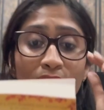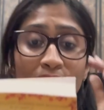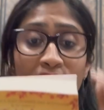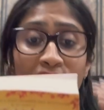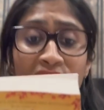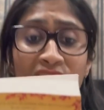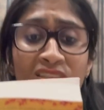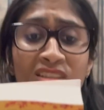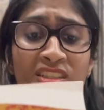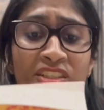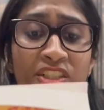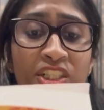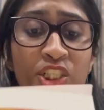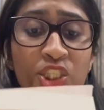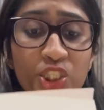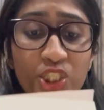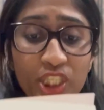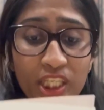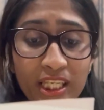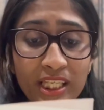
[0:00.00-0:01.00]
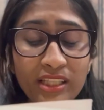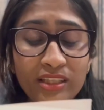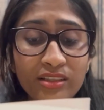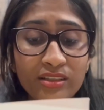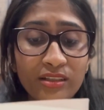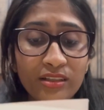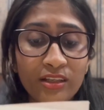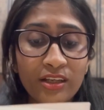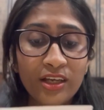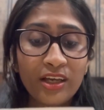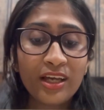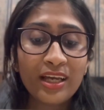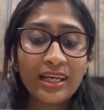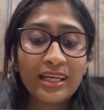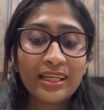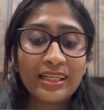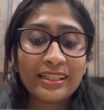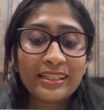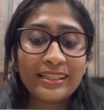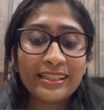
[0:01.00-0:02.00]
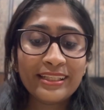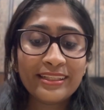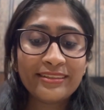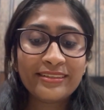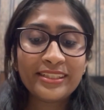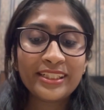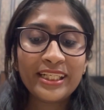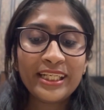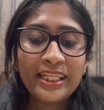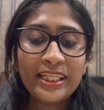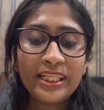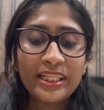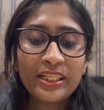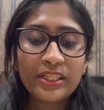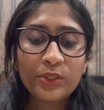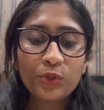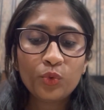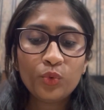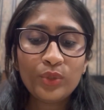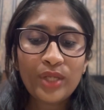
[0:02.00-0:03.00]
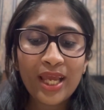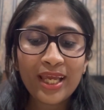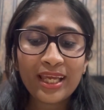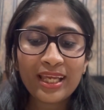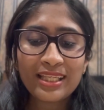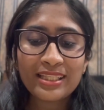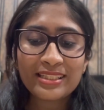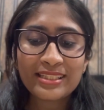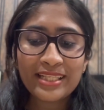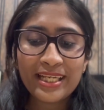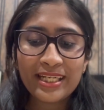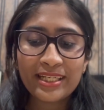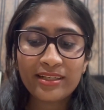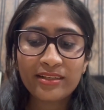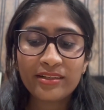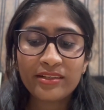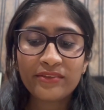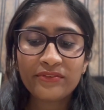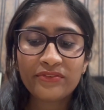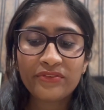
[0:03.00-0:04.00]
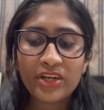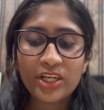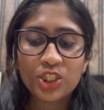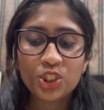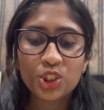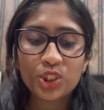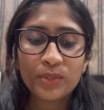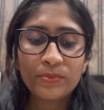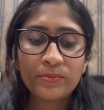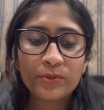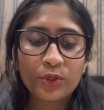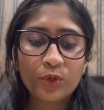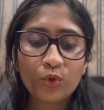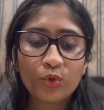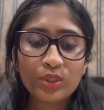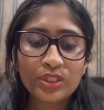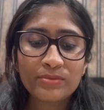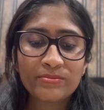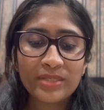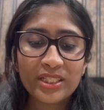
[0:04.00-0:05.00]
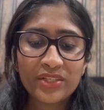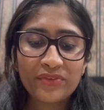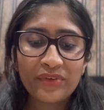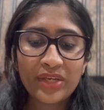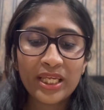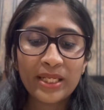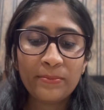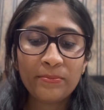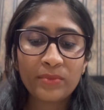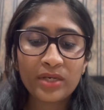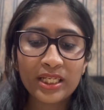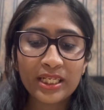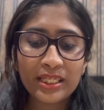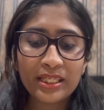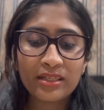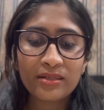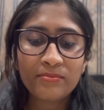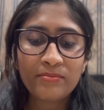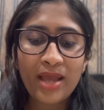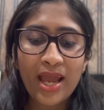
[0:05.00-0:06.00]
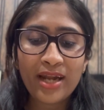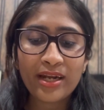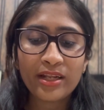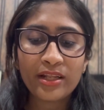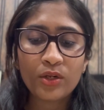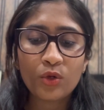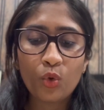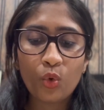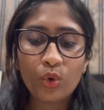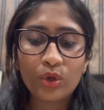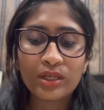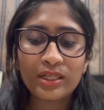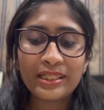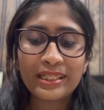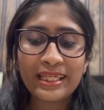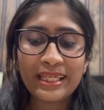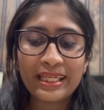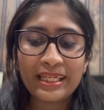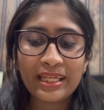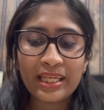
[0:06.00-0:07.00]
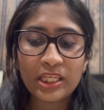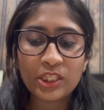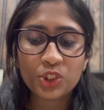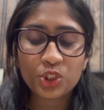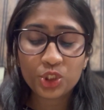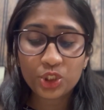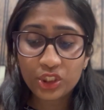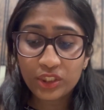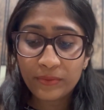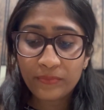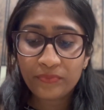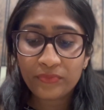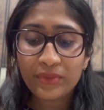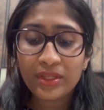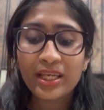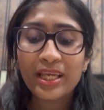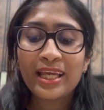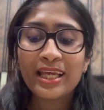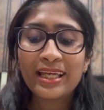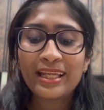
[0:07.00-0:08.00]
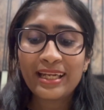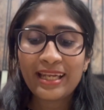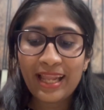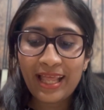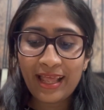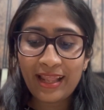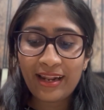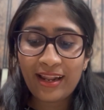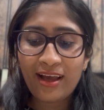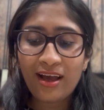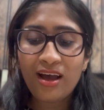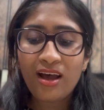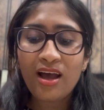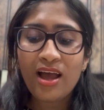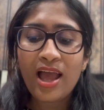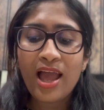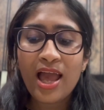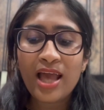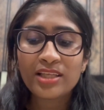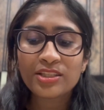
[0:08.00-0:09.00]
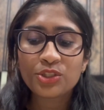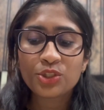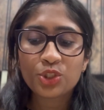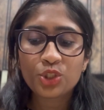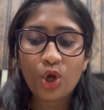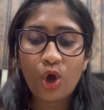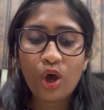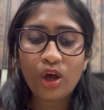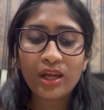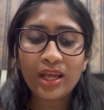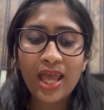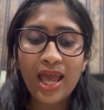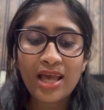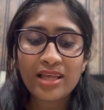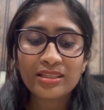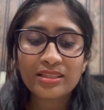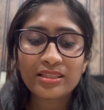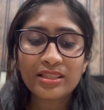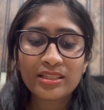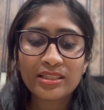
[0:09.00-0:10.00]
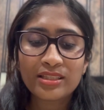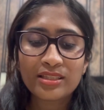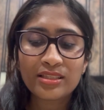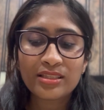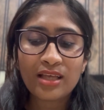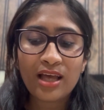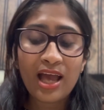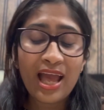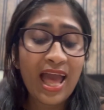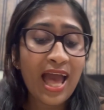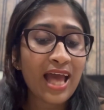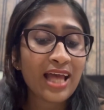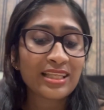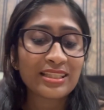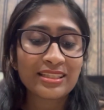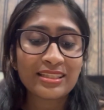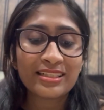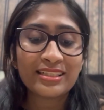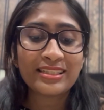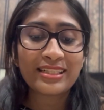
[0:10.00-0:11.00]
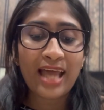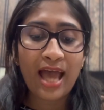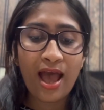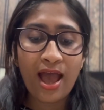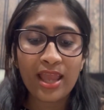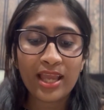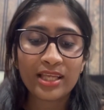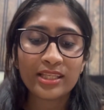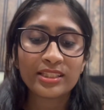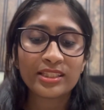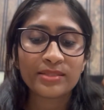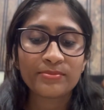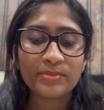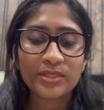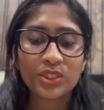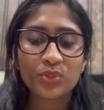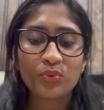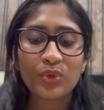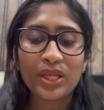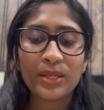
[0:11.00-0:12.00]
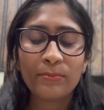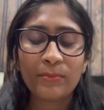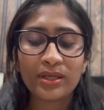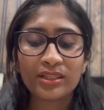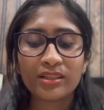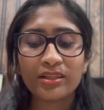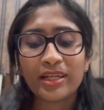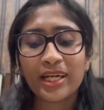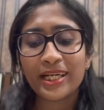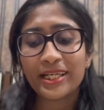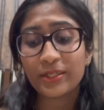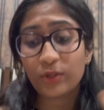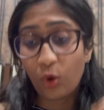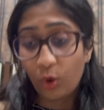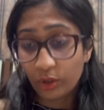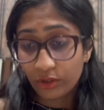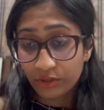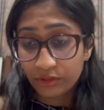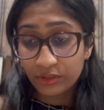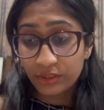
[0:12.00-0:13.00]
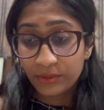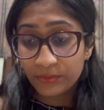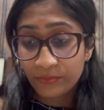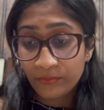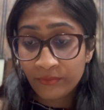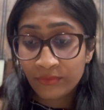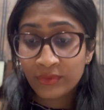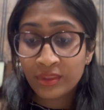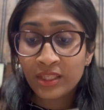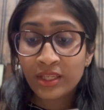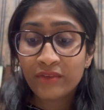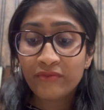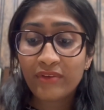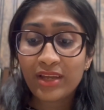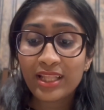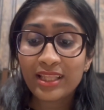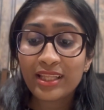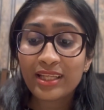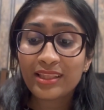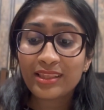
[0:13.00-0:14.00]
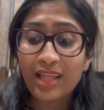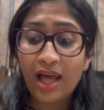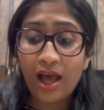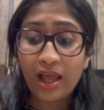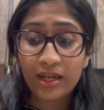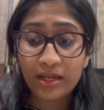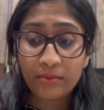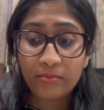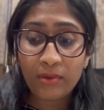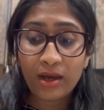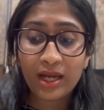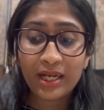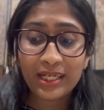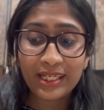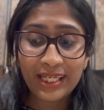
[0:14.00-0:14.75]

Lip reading: Rashid. Nearly 2 decades later, a friendship grows between Mariam and a local teenager, Leila. As strong as this as the ties between mother and daughter. When the Taliban